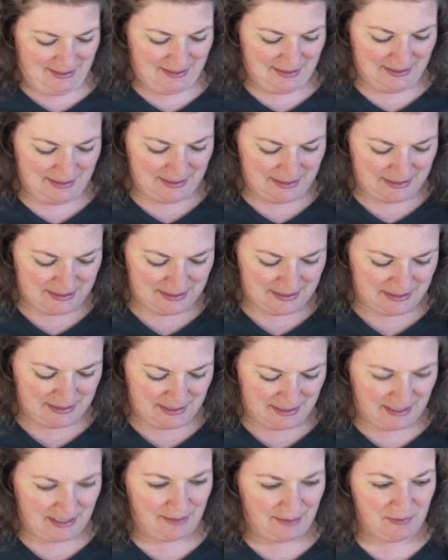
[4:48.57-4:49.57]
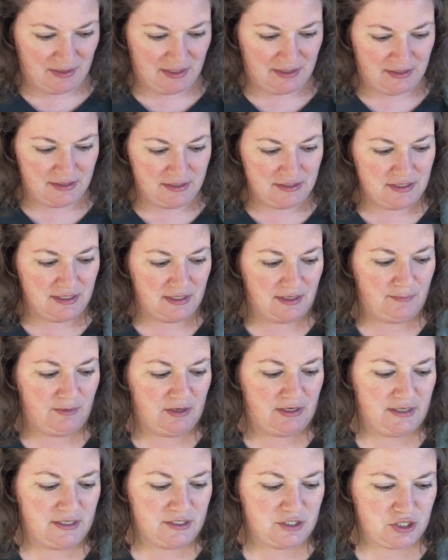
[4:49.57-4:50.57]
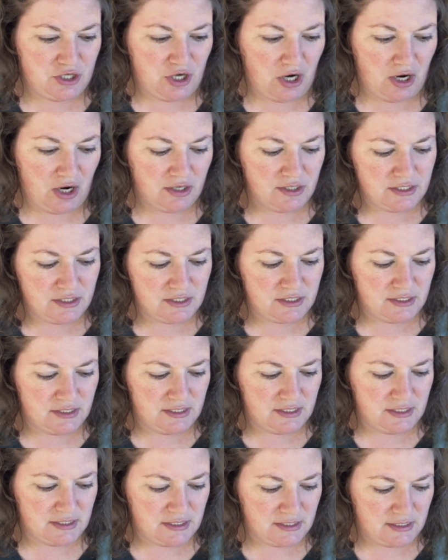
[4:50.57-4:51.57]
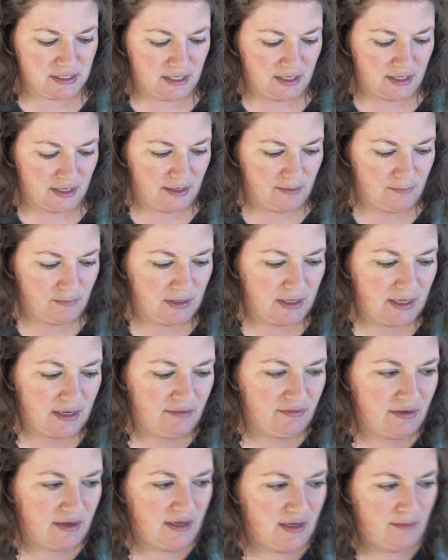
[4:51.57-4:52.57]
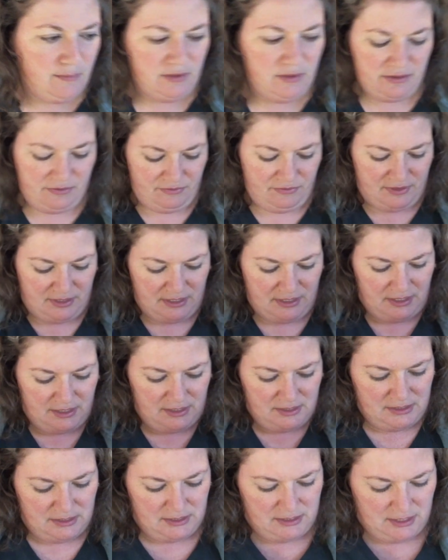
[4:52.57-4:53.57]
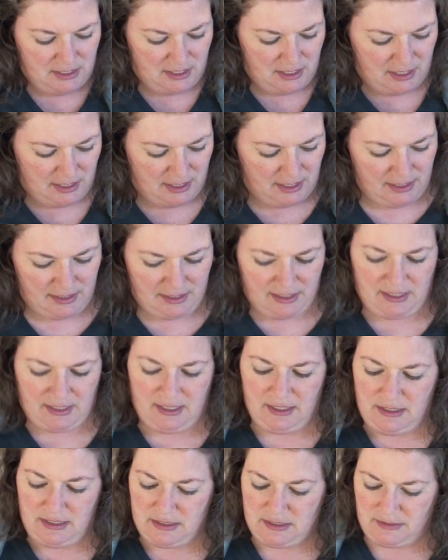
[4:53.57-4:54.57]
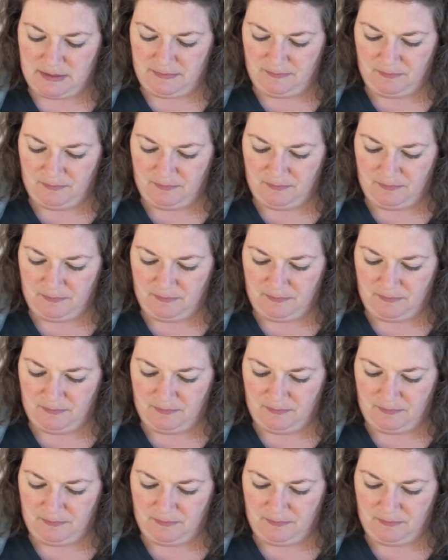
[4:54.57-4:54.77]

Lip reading: Let's see, I'm not going to talk about any charts this time, but I have a couple of things to highlight.